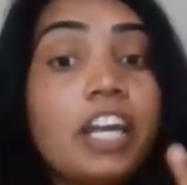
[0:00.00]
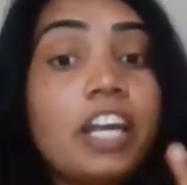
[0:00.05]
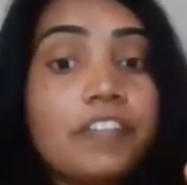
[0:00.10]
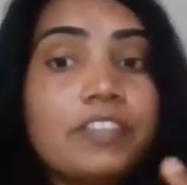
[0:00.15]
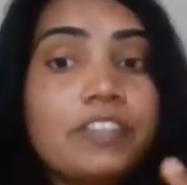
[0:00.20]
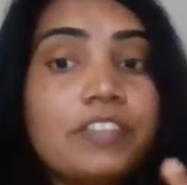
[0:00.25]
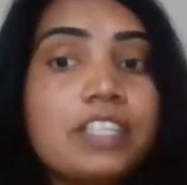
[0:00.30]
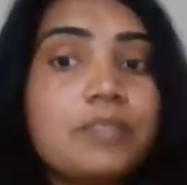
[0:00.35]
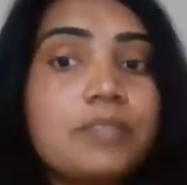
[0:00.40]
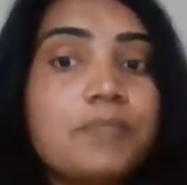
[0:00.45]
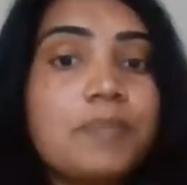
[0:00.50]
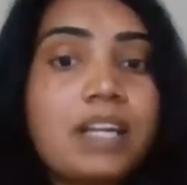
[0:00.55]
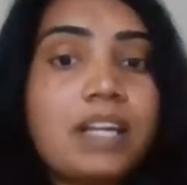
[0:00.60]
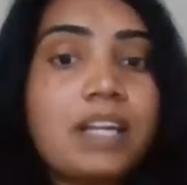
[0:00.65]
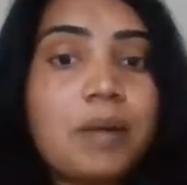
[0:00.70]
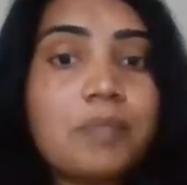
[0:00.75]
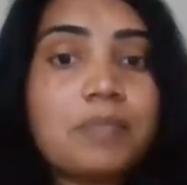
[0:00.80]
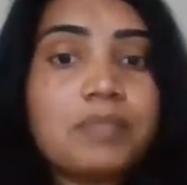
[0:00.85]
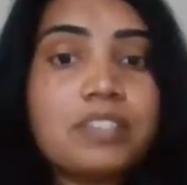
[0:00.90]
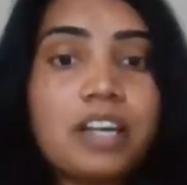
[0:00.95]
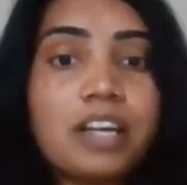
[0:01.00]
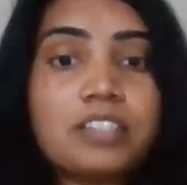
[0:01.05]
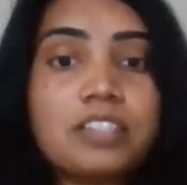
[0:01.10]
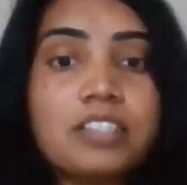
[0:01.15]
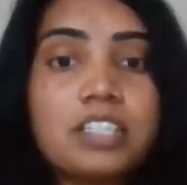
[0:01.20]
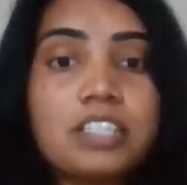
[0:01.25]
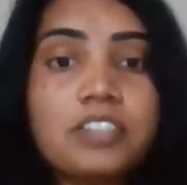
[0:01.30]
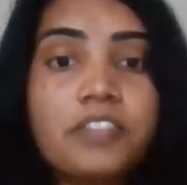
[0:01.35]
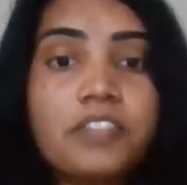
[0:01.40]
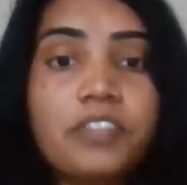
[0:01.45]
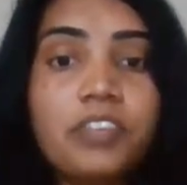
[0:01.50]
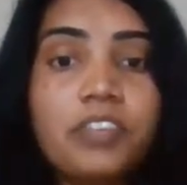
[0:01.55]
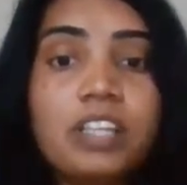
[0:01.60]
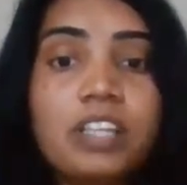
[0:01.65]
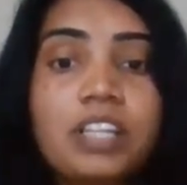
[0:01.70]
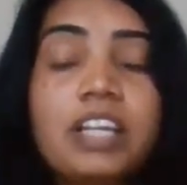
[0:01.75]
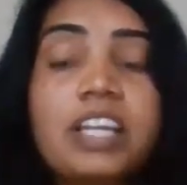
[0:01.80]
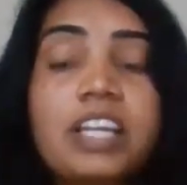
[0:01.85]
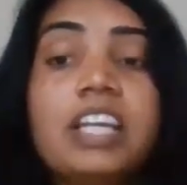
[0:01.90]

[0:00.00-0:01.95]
If this becomes successful,